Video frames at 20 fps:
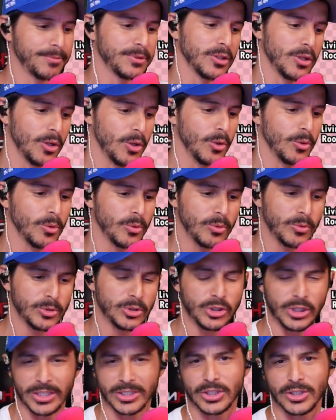So
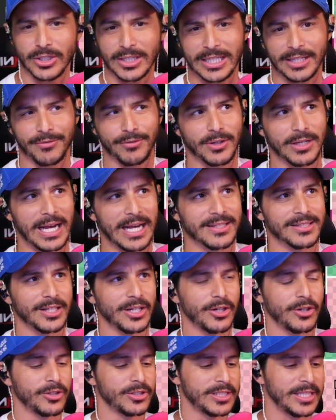just to give you guys
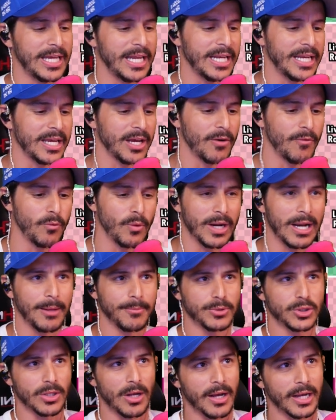an understanding of what I'm
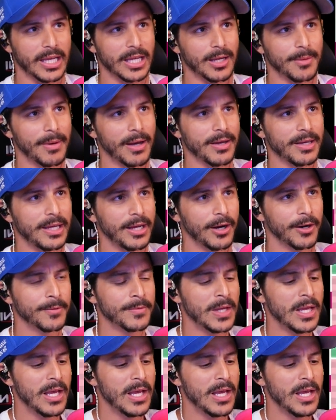talking about here,